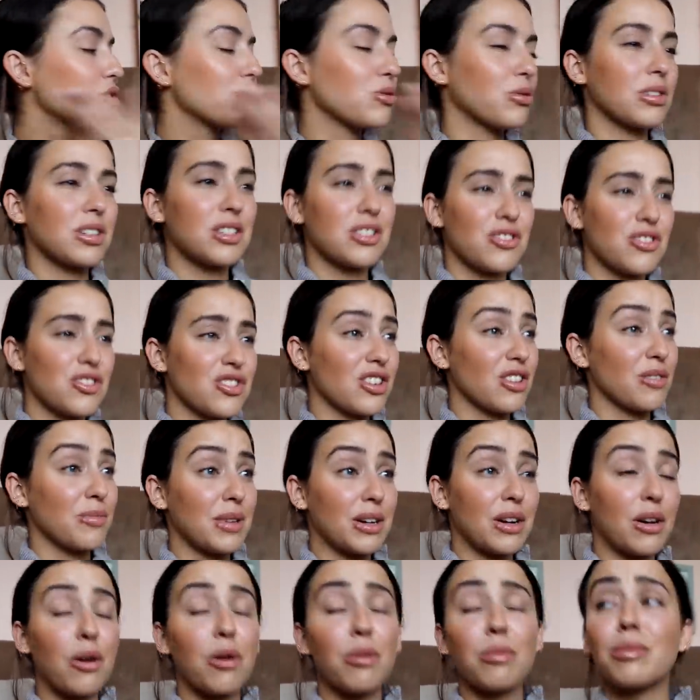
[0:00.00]
Jordan should have
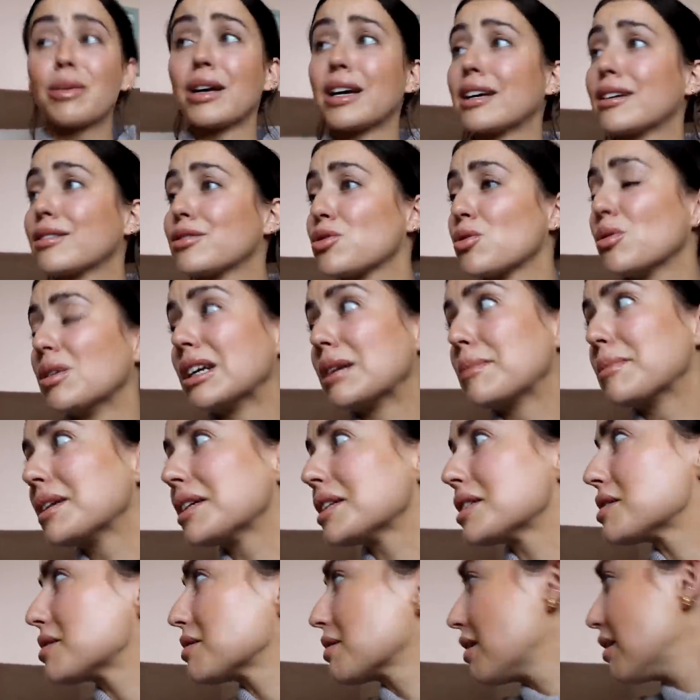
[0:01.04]
been home like 20
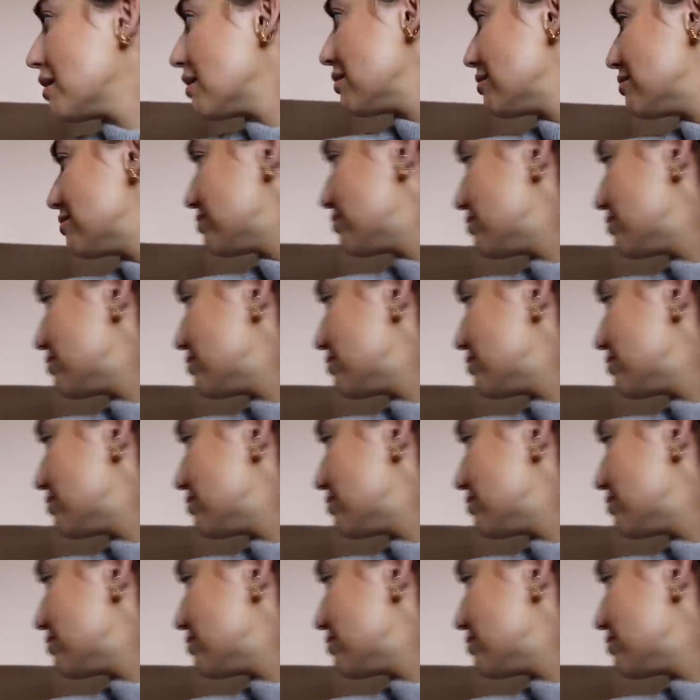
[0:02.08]
minutes ago